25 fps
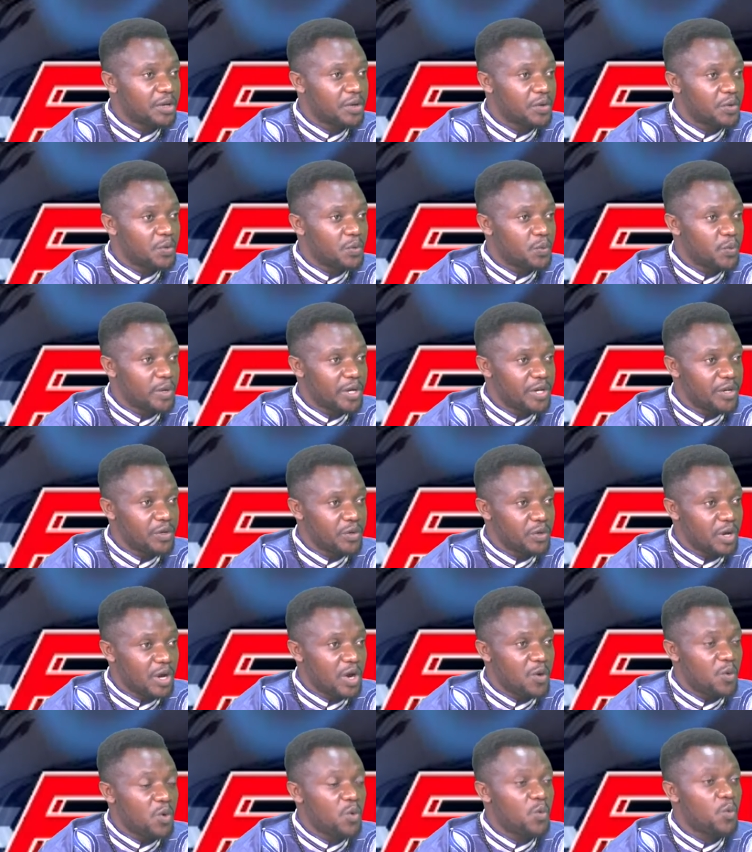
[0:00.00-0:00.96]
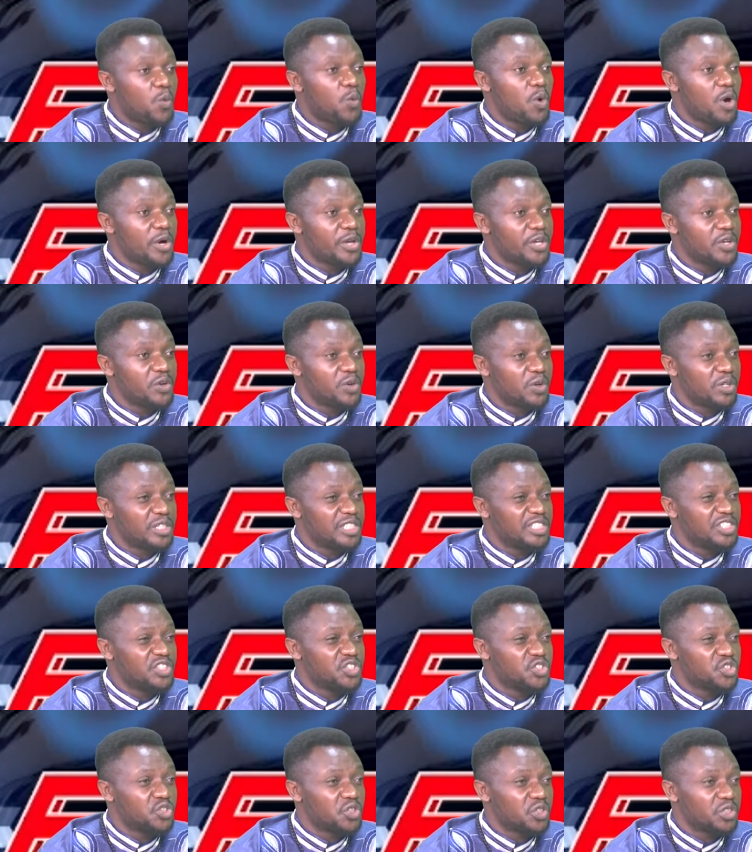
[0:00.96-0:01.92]
when you are working on
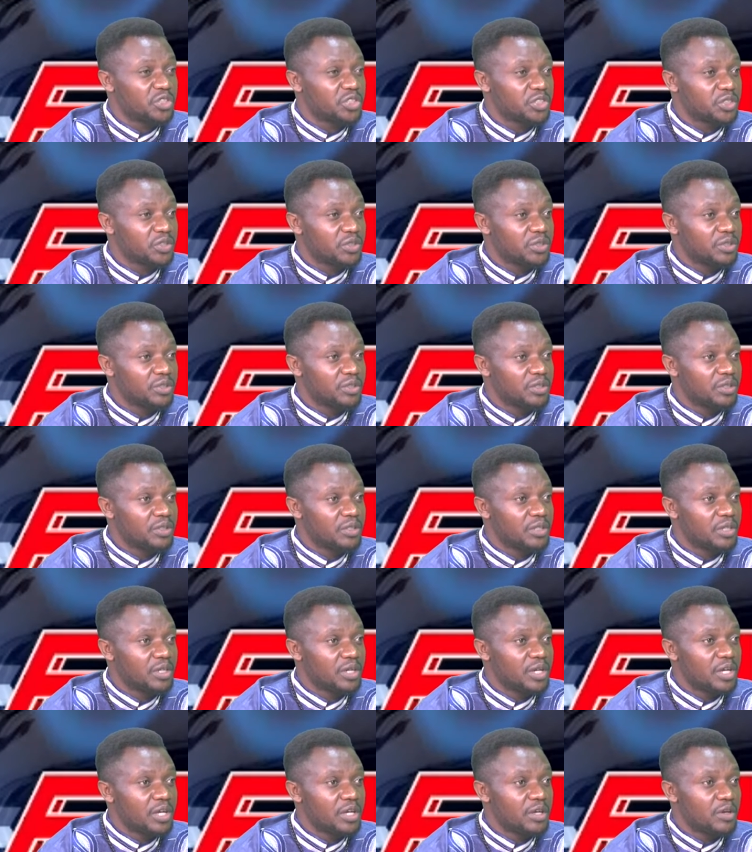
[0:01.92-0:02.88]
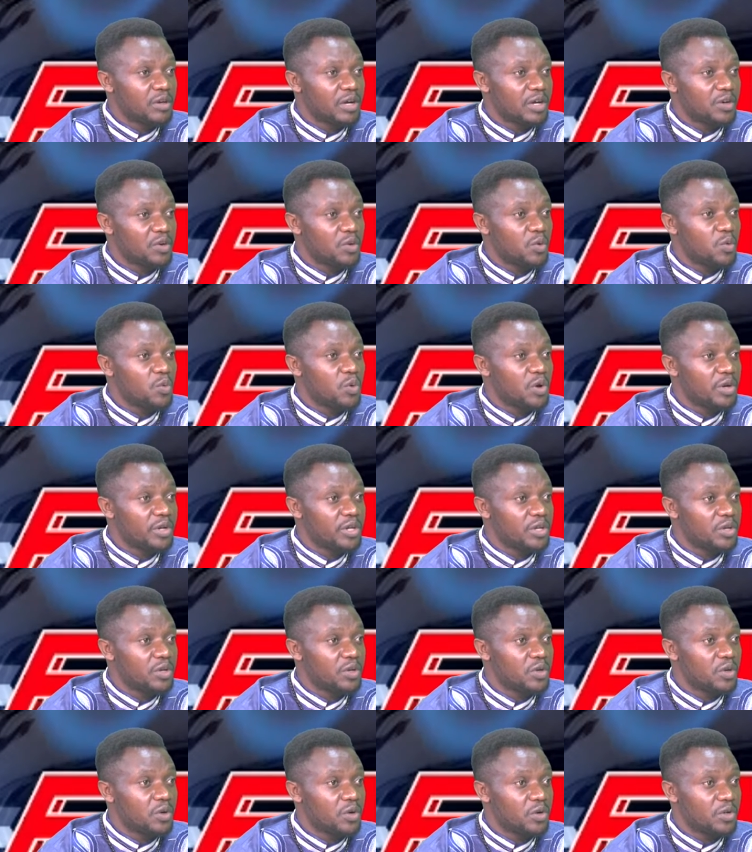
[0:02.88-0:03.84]
instruction, you are not
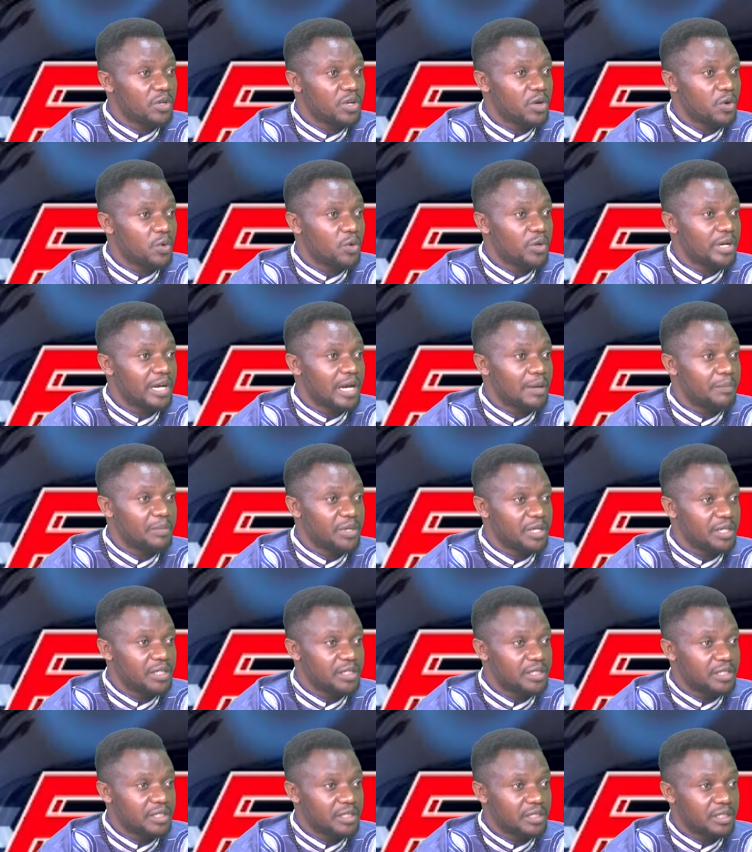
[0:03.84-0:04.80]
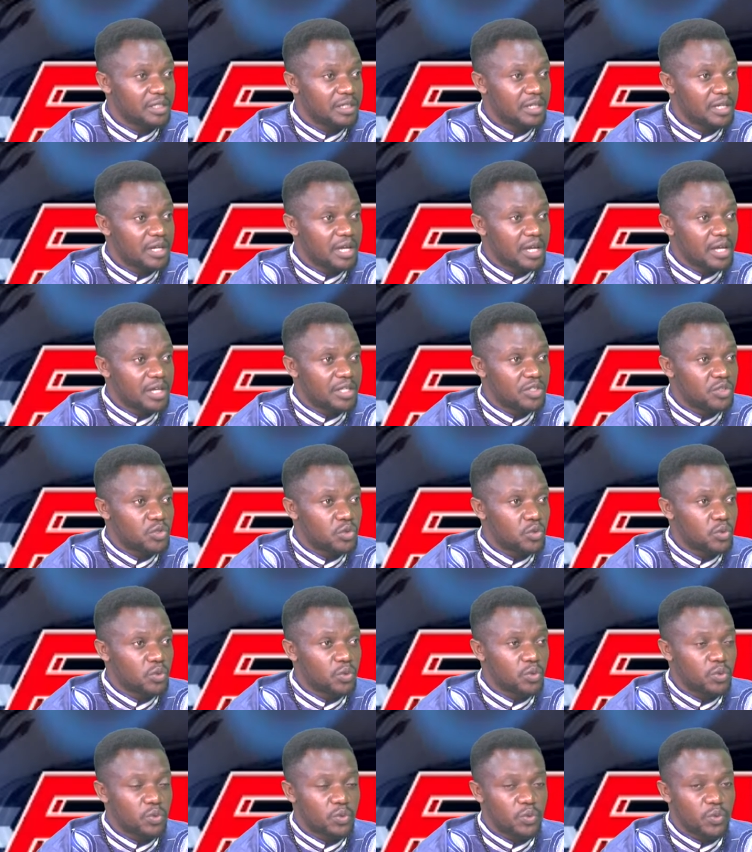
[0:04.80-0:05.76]
working on your own ability.
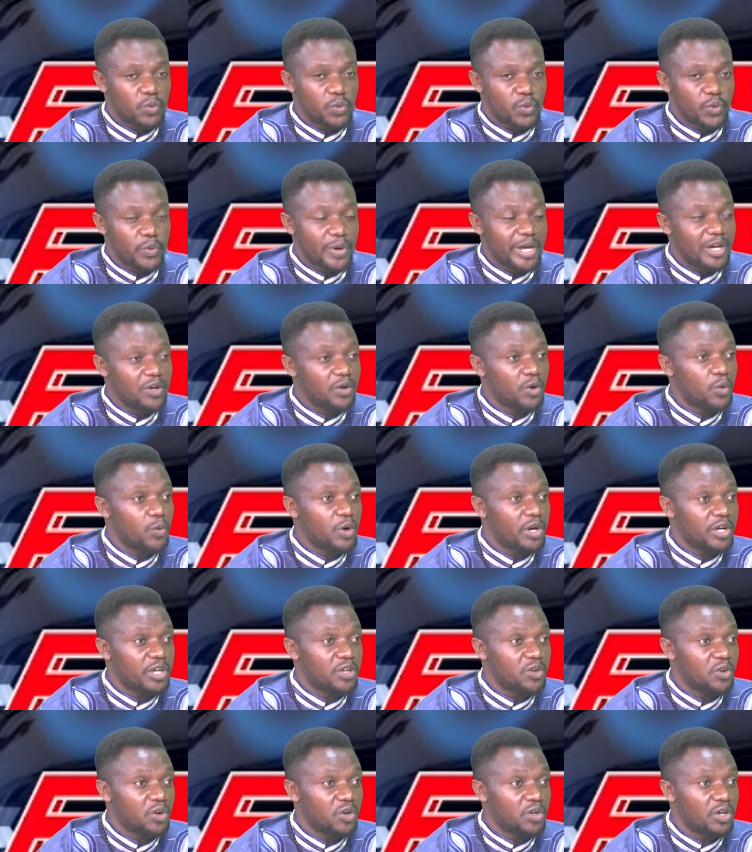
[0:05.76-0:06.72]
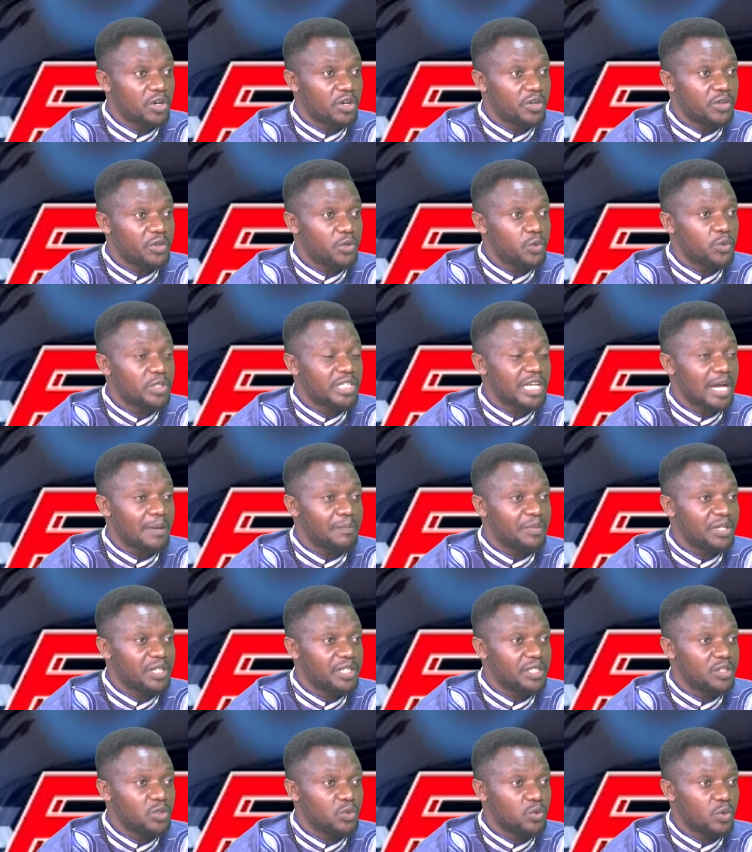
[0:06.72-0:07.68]
So we were not working on youth
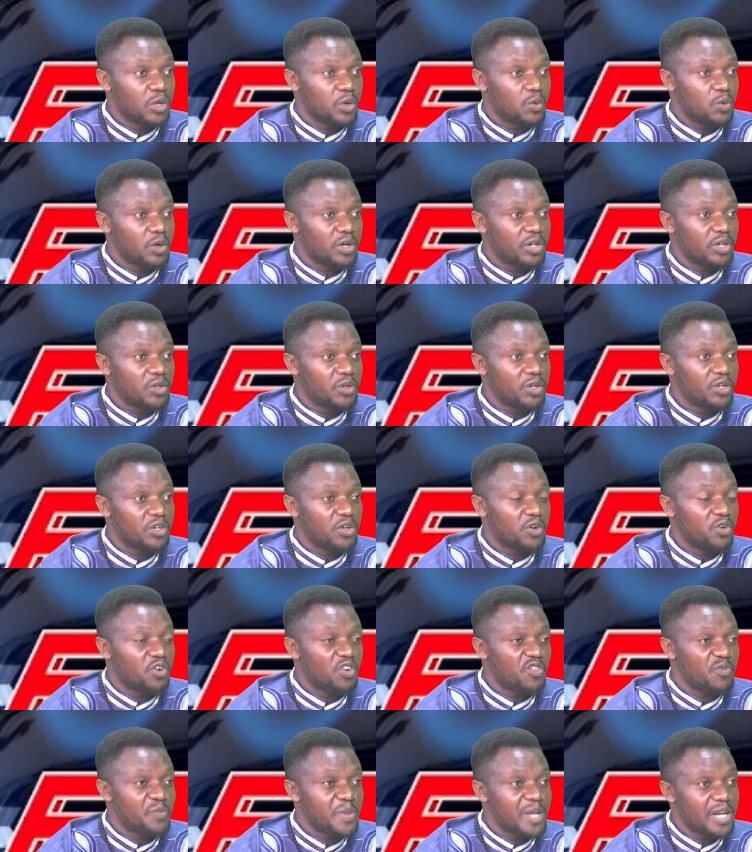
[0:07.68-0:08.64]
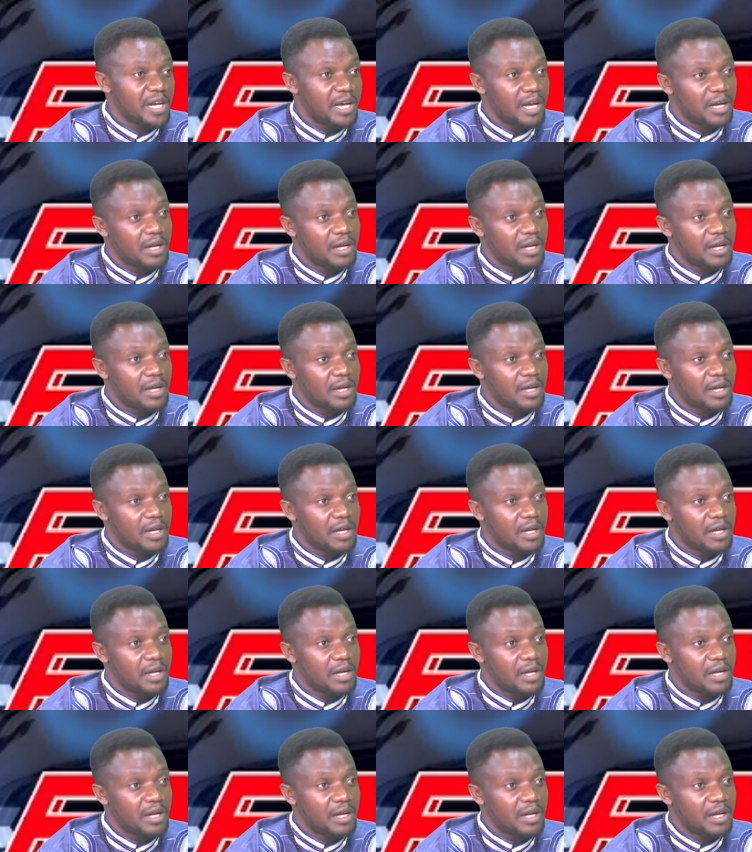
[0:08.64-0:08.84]
ability, we were working on the government